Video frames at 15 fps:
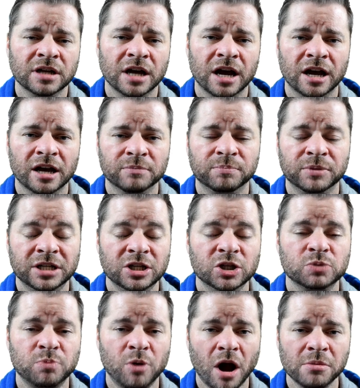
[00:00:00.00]
but he
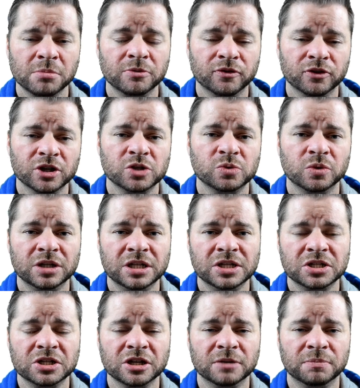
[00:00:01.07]
is probable for this one.
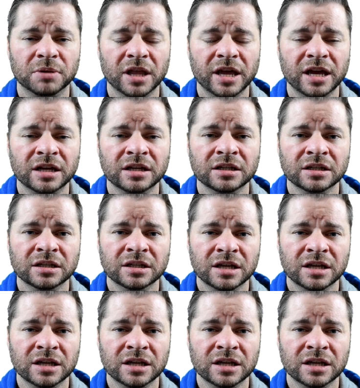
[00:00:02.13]
He's going to play.